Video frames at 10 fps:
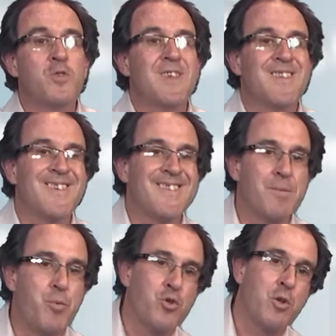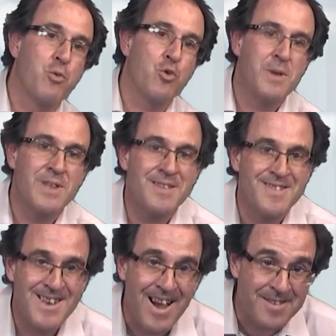Now, about the future,
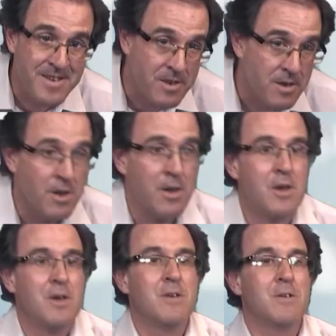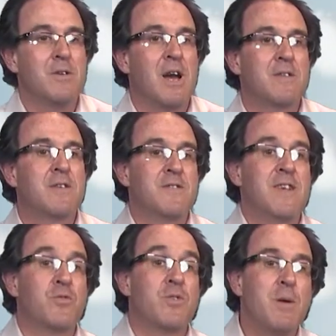there's a very important area for
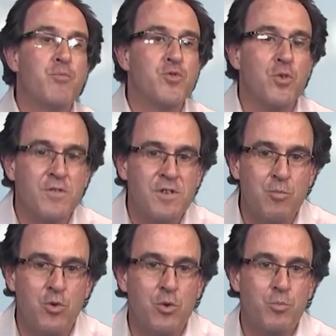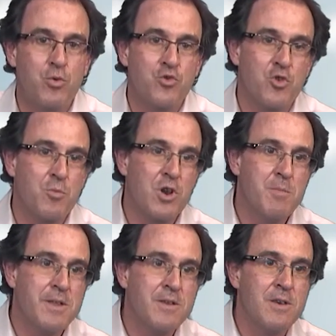methane, the Arctic area, because this
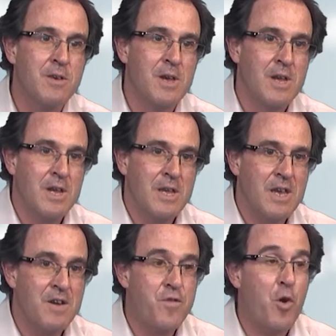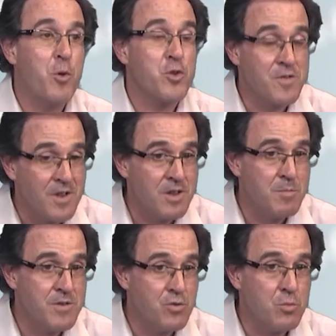is the most sensitive
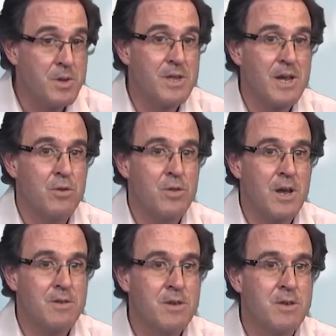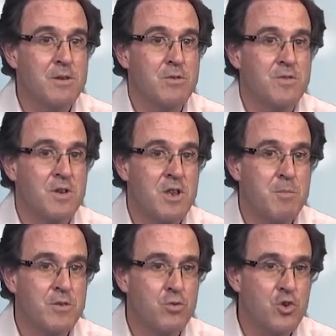area for climatic
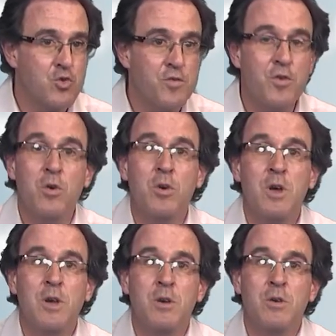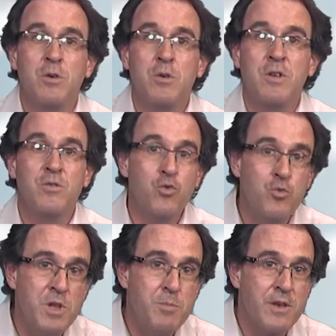changes, and there is a strong
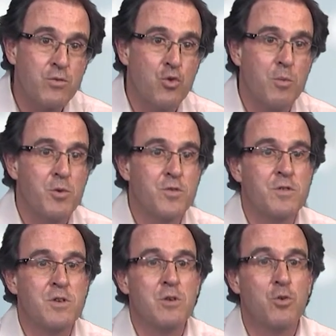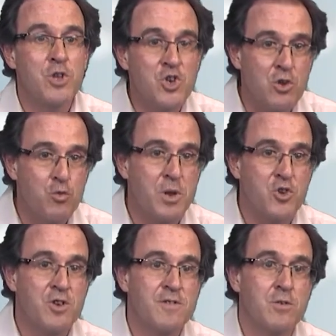potential of methane
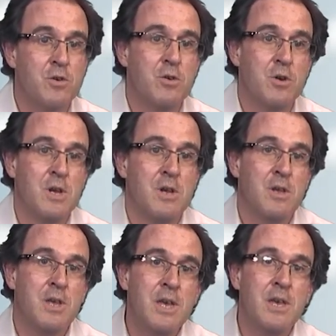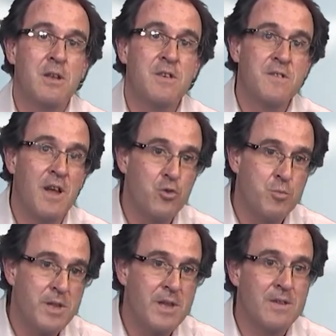emission when the
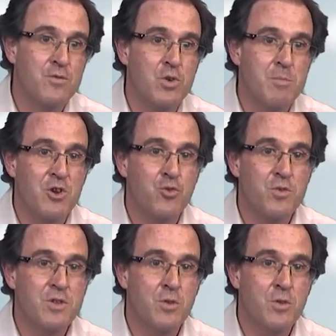ice melts